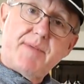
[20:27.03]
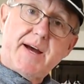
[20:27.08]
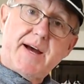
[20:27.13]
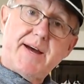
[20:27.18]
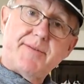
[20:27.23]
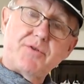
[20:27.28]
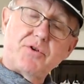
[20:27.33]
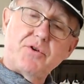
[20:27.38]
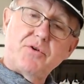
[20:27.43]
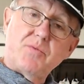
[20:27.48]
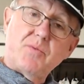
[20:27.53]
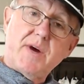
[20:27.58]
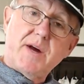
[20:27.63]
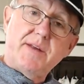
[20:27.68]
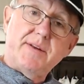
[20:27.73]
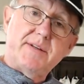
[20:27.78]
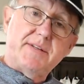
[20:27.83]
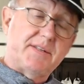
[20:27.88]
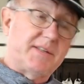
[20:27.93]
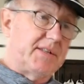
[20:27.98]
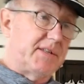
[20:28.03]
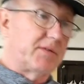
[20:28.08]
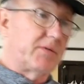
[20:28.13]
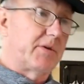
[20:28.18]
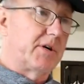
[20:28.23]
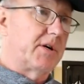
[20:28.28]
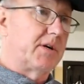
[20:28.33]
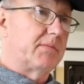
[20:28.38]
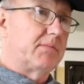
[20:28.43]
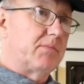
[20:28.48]
Have a good one. This is
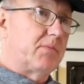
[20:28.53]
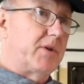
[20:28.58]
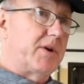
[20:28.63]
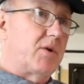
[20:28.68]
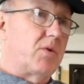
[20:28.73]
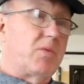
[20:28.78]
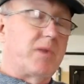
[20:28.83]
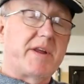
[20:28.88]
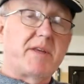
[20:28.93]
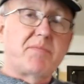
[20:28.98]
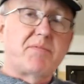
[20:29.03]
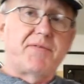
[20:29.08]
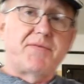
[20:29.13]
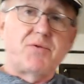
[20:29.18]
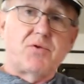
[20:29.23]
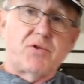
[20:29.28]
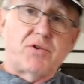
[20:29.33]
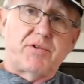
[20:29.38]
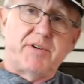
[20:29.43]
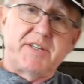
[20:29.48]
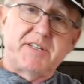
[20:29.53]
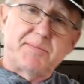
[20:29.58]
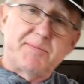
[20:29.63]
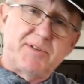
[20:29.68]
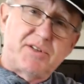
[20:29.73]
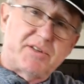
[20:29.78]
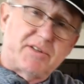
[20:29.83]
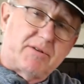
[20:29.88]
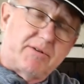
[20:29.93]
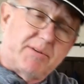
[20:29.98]
what, we're a week before
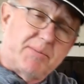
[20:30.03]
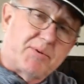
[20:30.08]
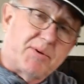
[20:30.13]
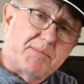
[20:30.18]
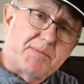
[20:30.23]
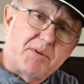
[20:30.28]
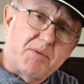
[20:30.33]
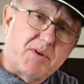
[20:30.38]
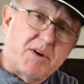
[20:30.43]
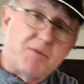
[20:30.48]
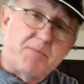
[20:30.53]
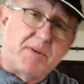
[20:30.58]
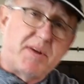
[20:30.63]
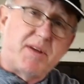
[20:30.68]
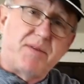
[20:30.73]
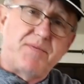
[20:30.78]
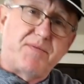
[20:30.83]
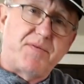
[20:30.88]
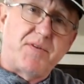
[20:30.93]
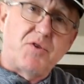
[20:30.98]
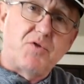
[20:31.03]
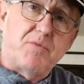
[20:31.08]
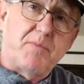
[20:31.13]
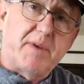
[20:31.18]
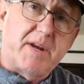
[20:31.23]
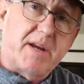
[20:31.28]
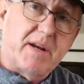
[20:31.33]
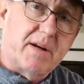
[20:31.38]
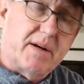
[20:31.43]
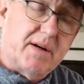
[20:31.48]
Christmas, so I probably won't be
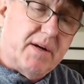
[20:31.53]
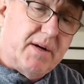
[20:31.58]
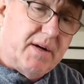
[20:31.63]
filming